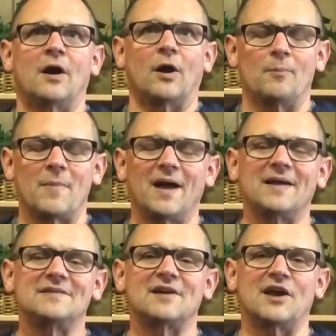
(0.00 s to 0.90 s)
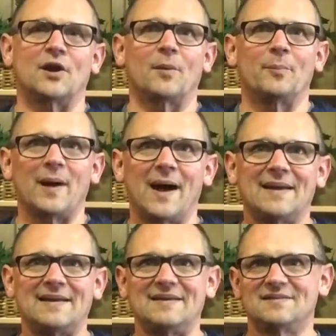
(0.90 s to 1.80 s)
our minds, and our
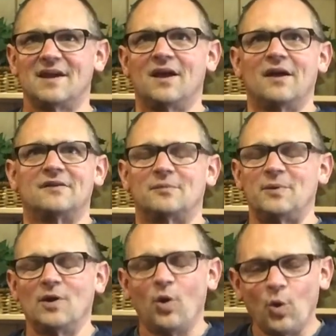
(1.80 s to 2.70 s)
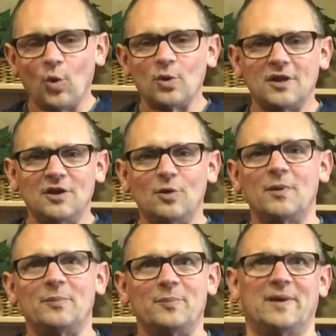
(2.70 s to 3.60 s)
bodies to be whole
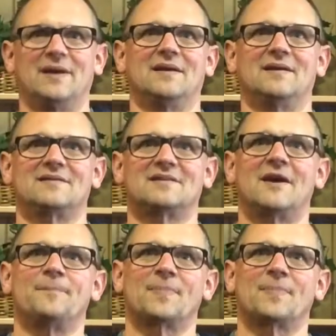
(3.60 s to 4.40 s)
human beings,